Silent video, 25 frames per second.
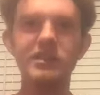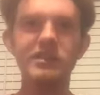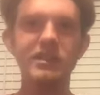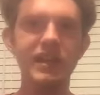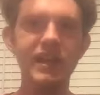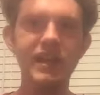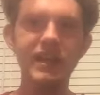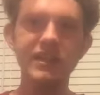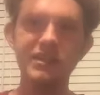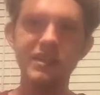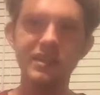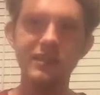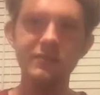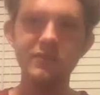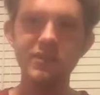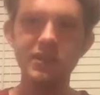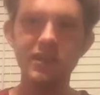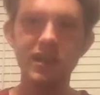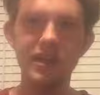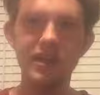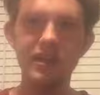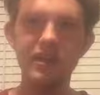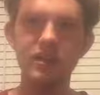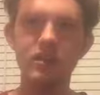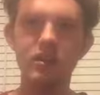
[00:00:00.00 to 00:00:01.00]
tag teams
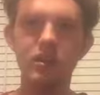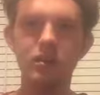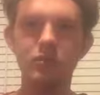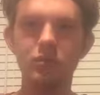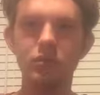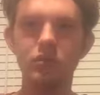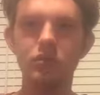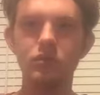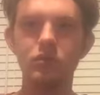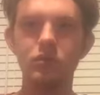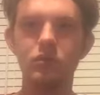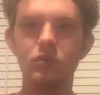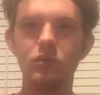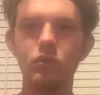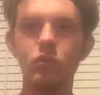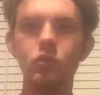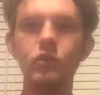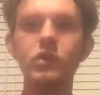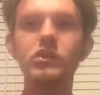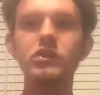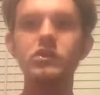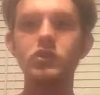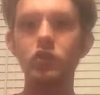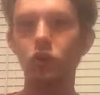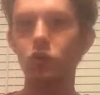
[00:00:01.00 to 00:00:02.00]
in AEW.
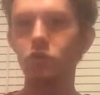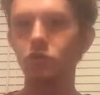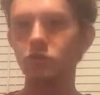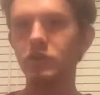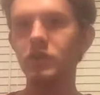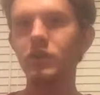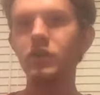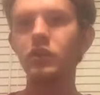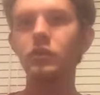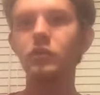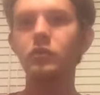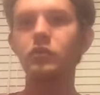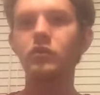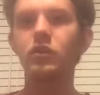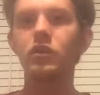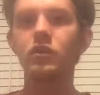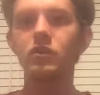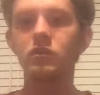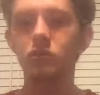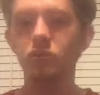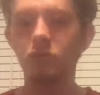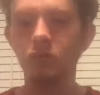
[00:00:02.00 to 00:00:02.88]
We don't need another